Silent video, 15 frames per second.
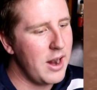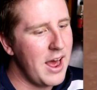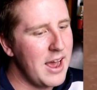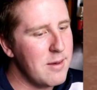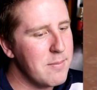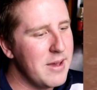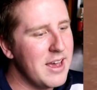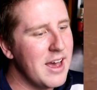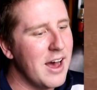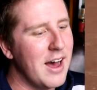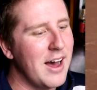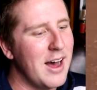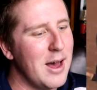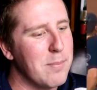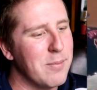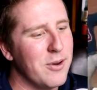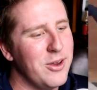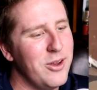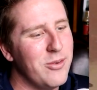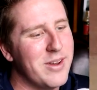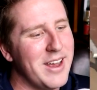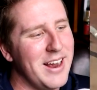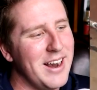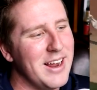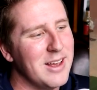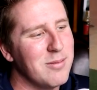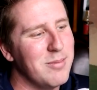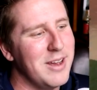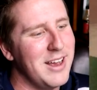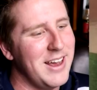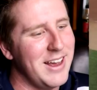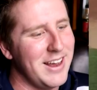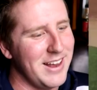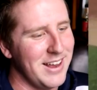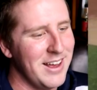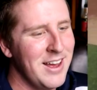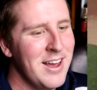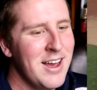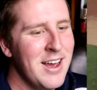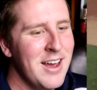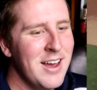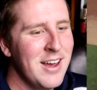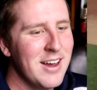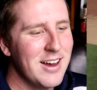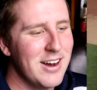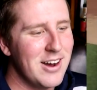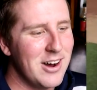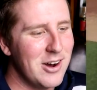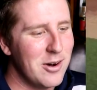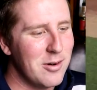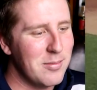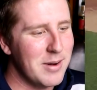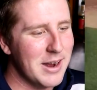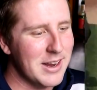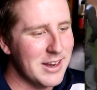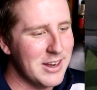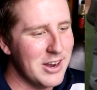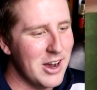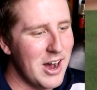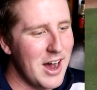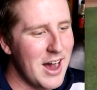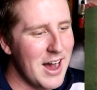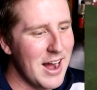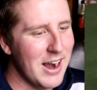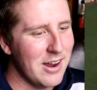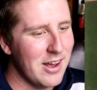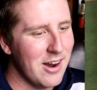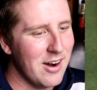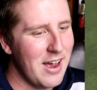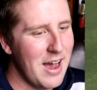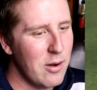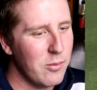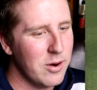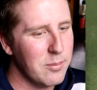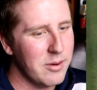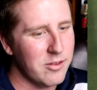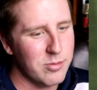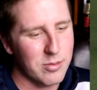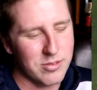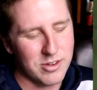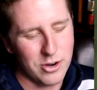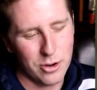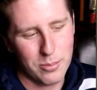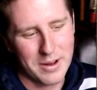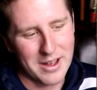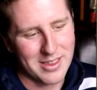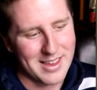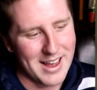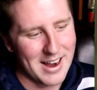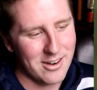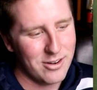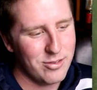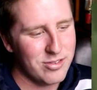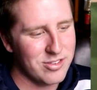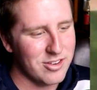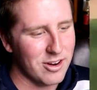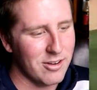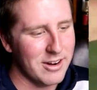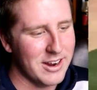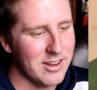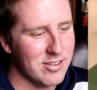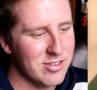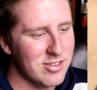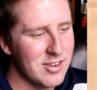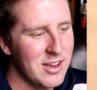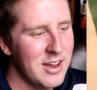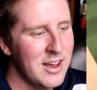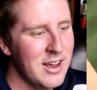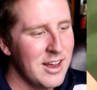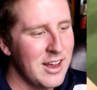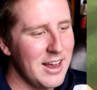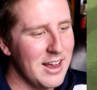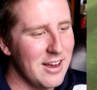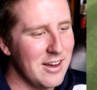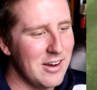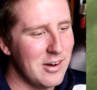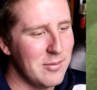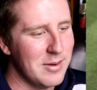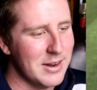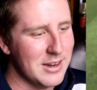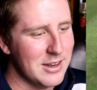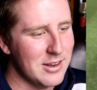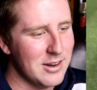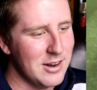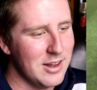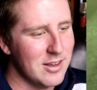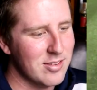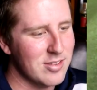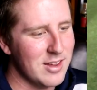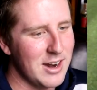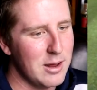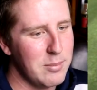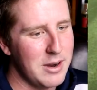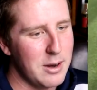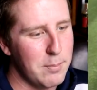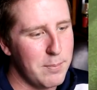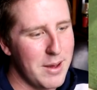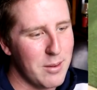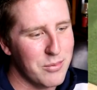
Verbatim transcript: it ate me up. Are you kidding me? Oh my god. Uh, how, what am I supposed to do about that? Are you serious? Oh my goodness. And I made a bet